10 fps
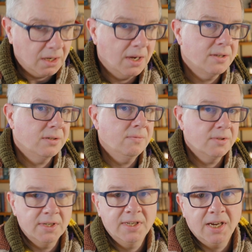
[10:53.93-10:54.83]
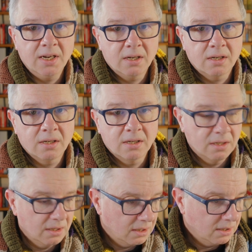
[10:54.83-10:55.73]
as it was intended,
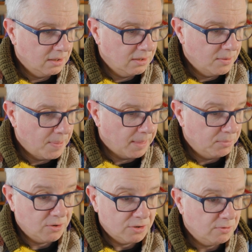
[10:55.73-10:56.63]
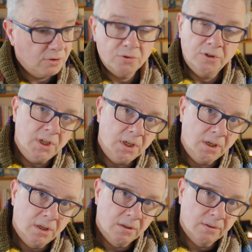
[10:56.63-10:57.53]
because we're all unique.